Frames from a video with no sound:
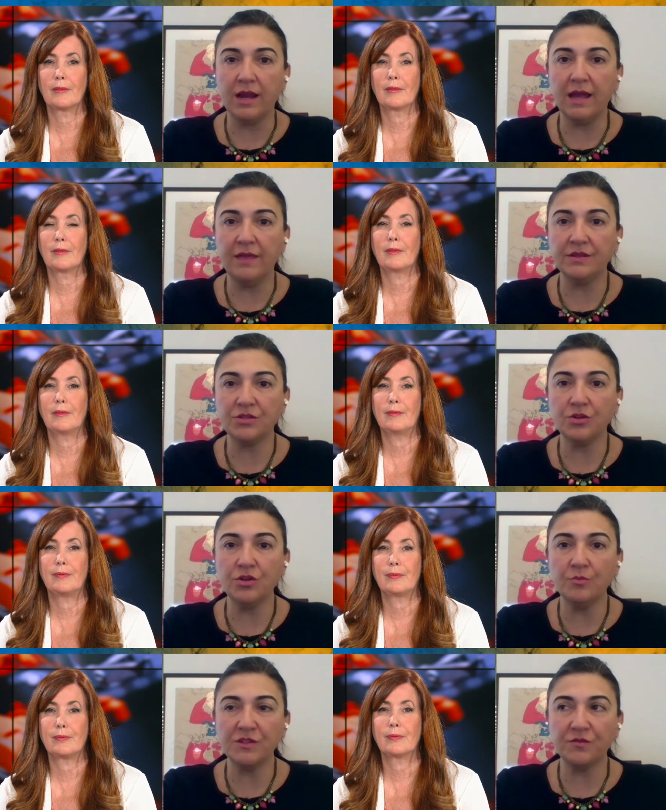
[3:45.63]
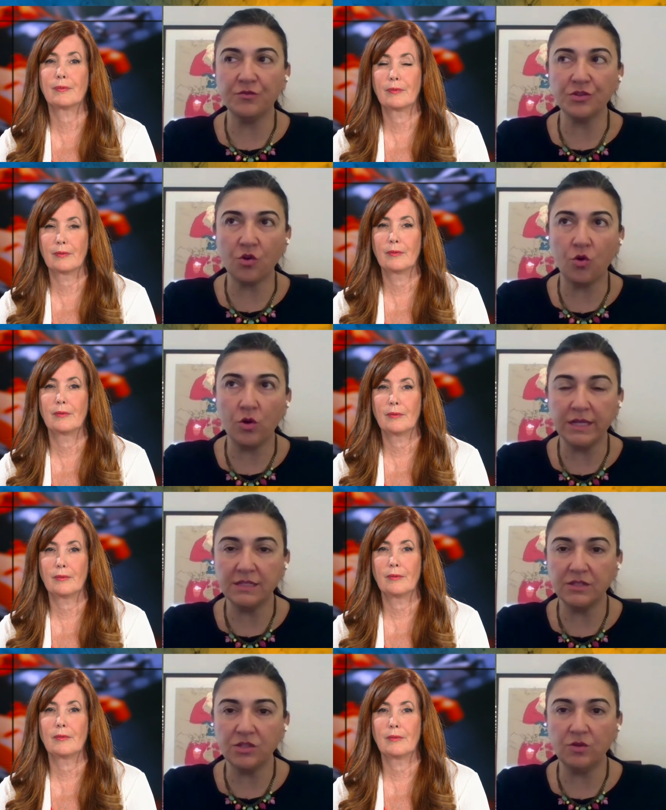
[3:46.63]
Speaker 1: and the term was first coined in
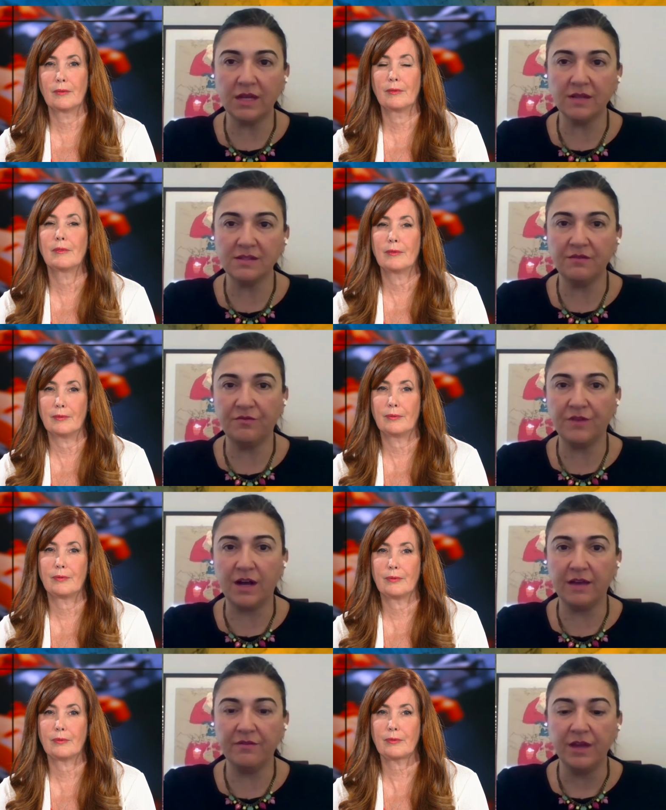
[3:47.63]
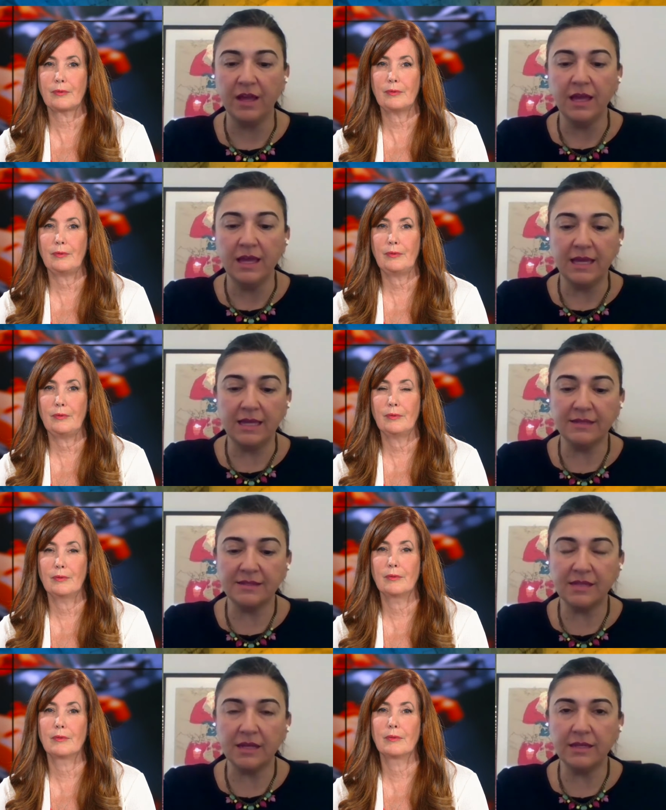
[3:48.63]
2005 in a
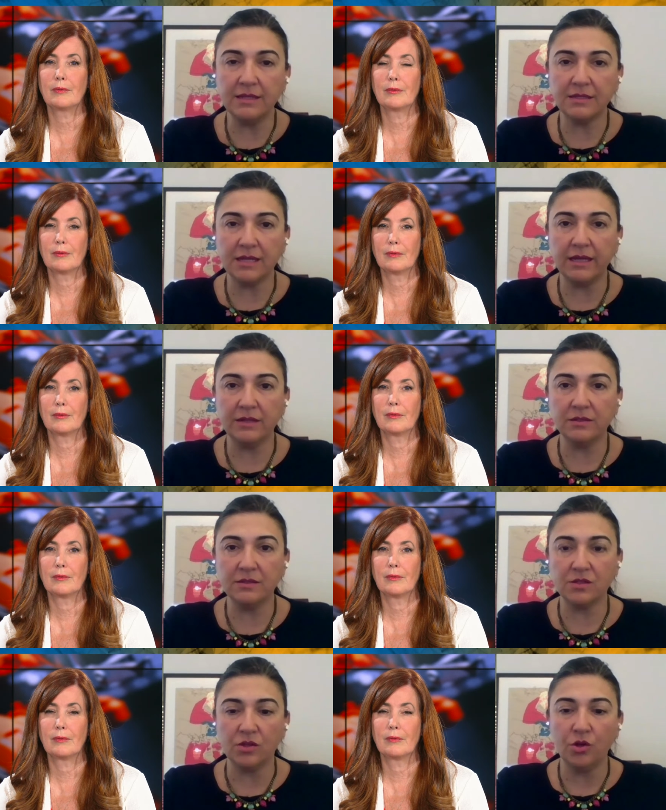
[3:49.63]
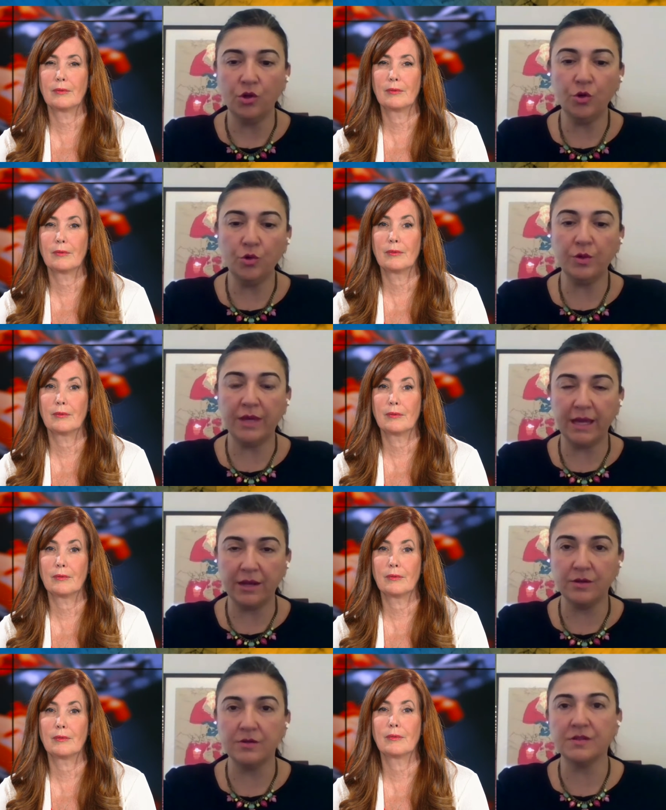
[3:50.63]
study entitled who
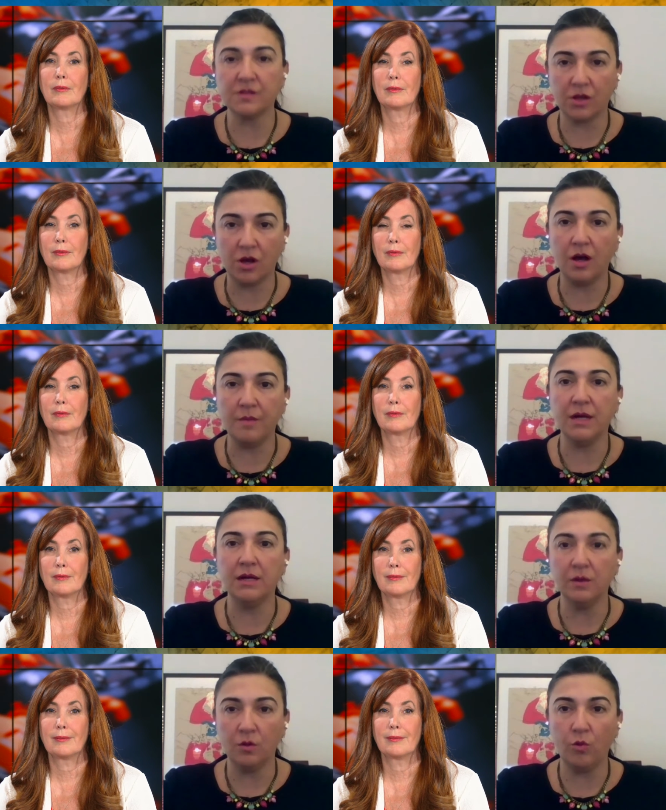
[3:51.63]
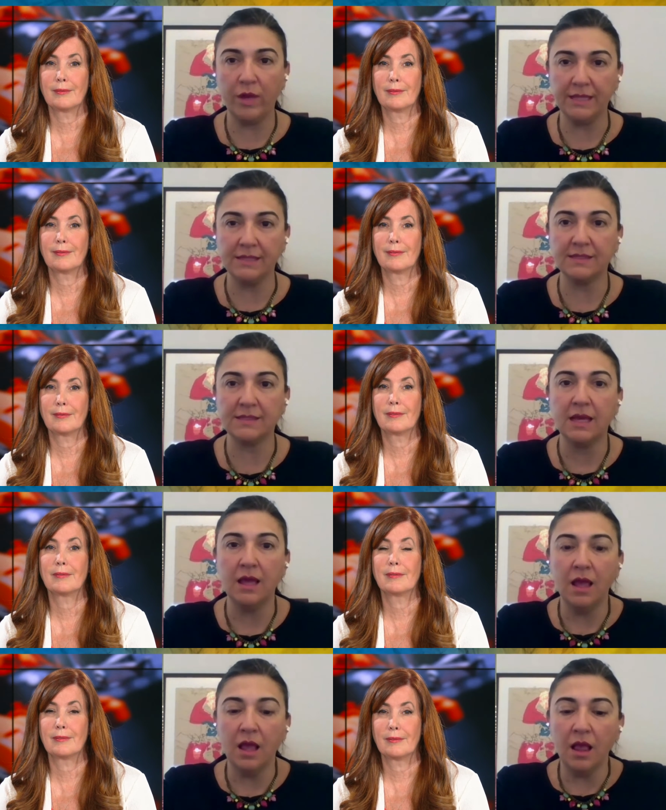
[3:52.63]
cares, comma, wins.
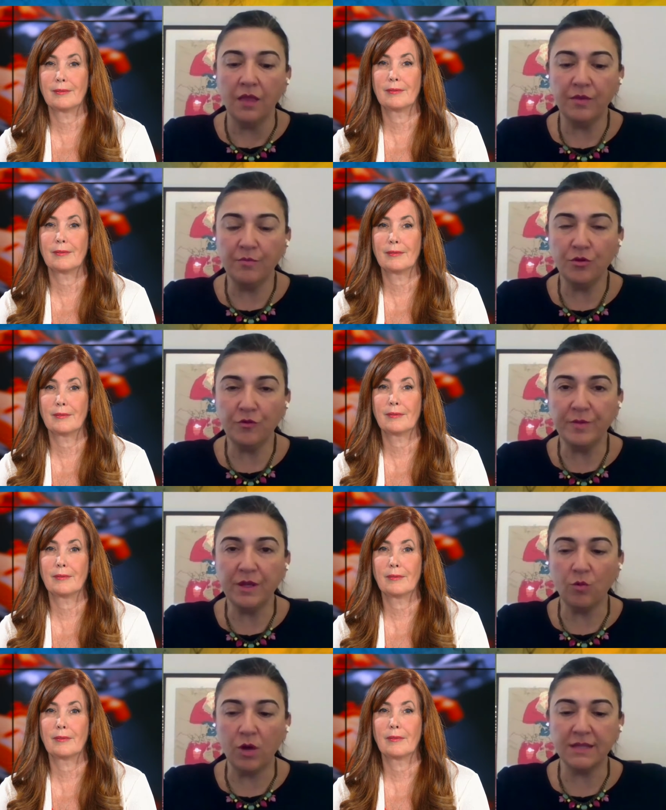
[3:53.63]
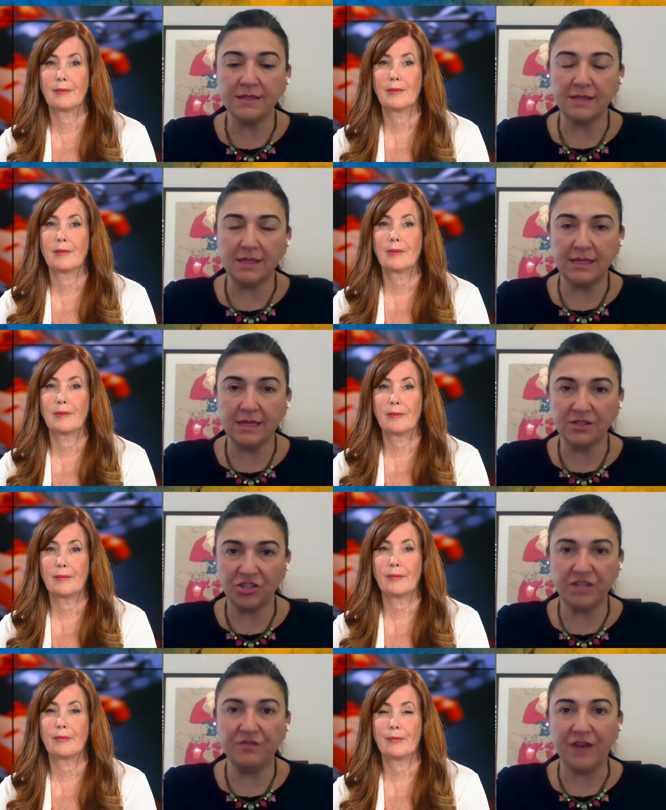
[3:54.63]
The movement wants
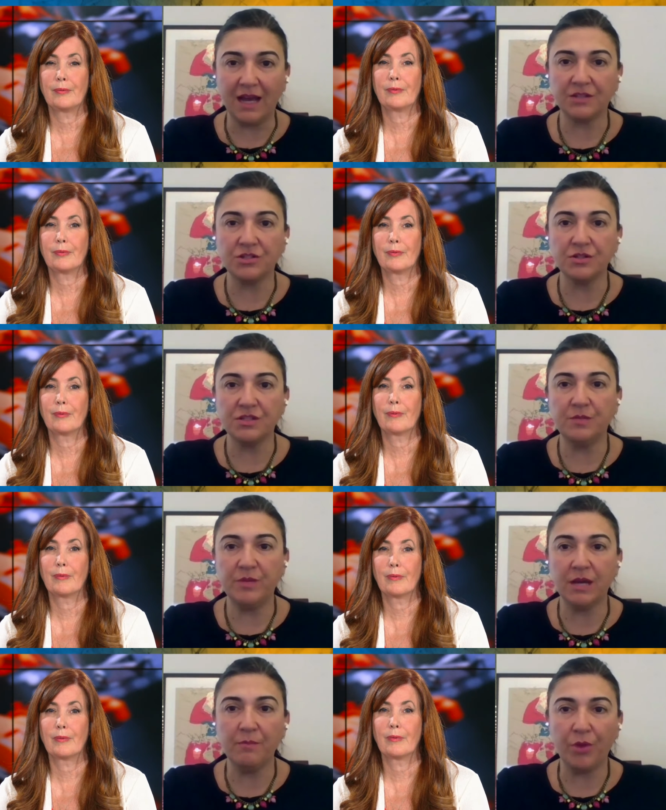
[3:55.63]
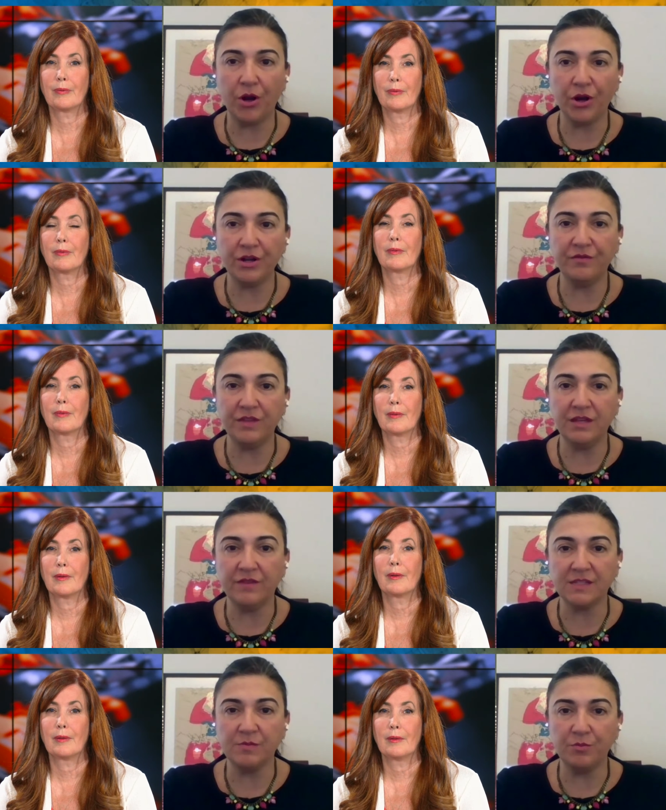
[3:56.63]
ESG factors to become part of the
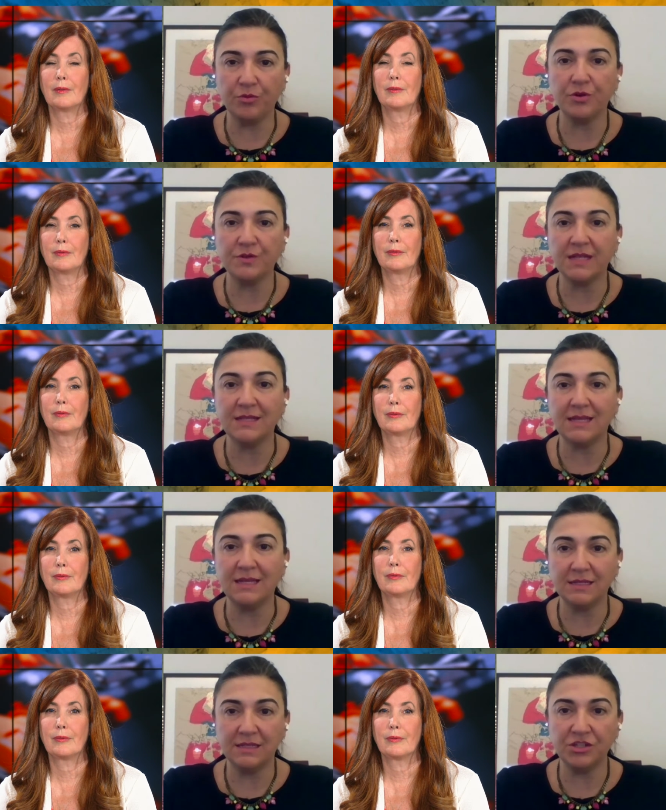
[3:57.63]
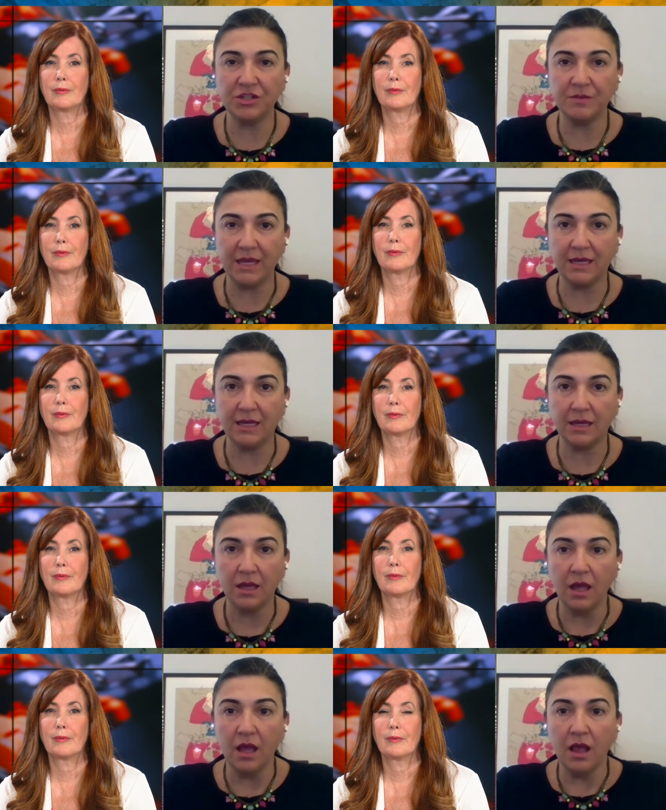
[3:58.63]
investment process and decision making.
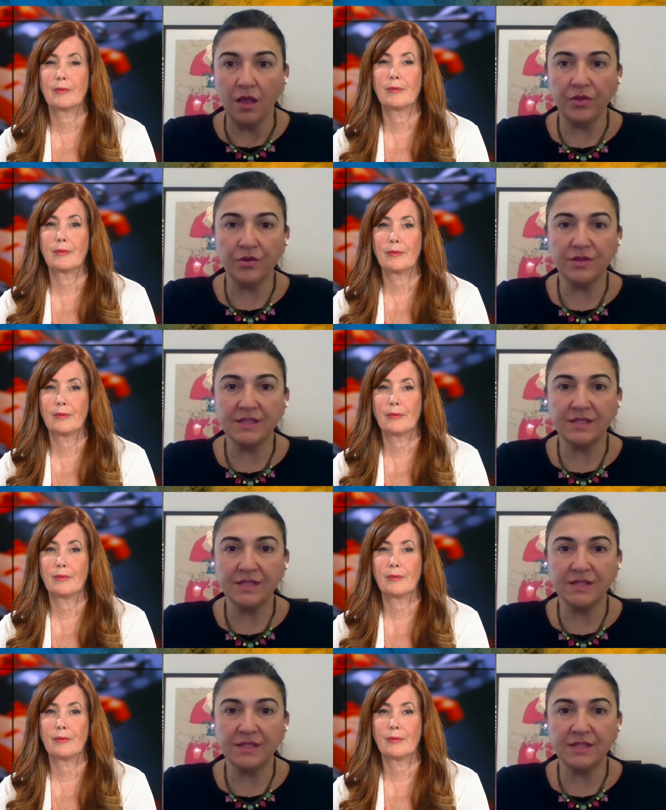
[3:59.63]
There is a